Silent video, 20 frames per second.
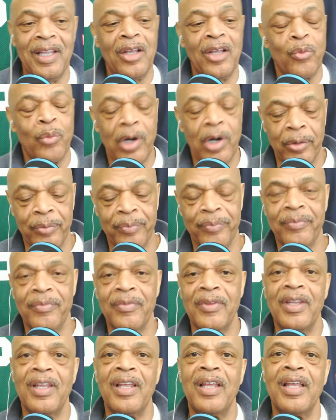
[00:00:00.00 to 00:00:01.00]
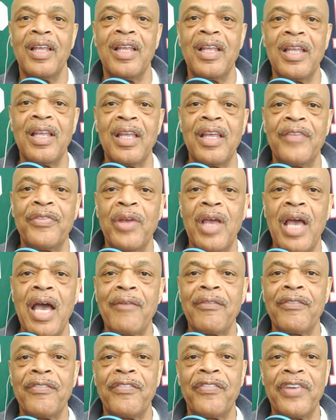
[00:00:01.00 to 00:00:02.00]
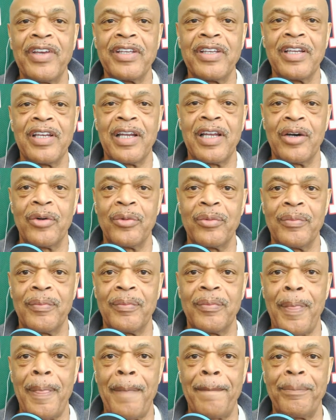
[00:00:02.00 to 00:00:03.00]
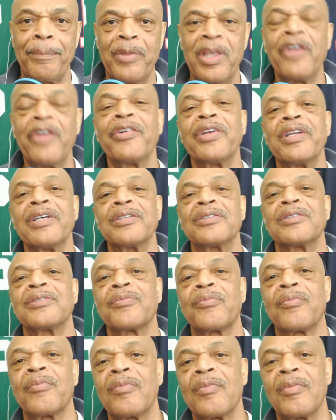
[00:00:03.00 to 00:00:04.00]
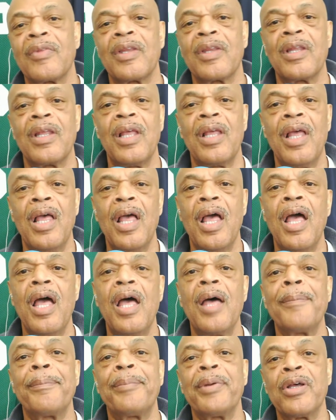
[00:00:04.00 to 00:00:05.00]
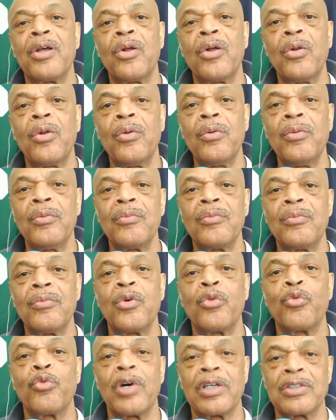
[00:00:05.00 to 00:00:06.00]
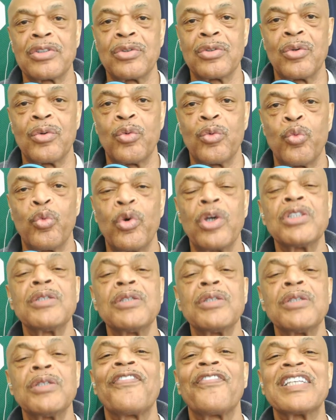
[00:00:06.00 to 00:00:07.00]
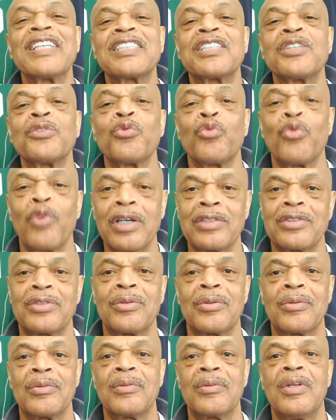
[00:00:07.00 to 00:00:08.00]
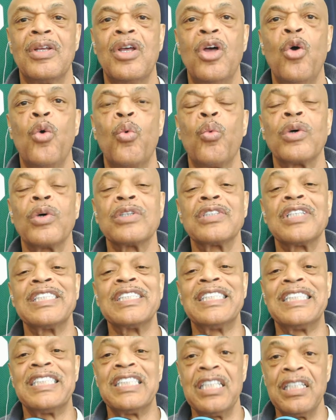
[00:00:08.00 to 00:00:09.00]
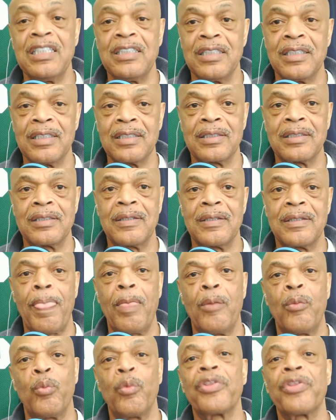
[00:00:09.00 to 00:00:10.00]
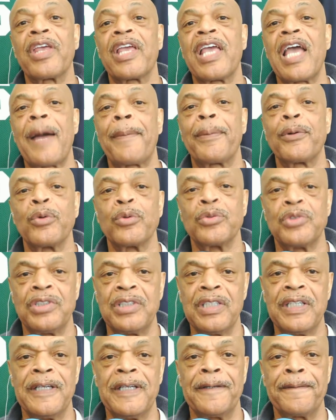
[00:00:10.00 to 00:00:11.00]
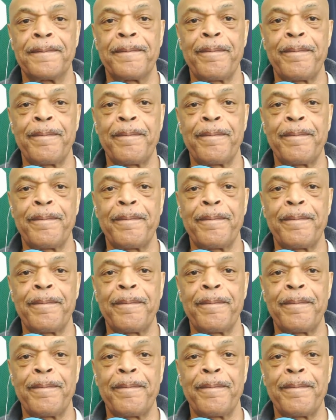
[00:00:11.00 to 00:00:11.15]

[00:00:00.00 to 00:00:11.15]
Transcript: Well, if you haven't figured it out, here it is. Bill Russell, William Fenton Russell, was a genius with a capital G.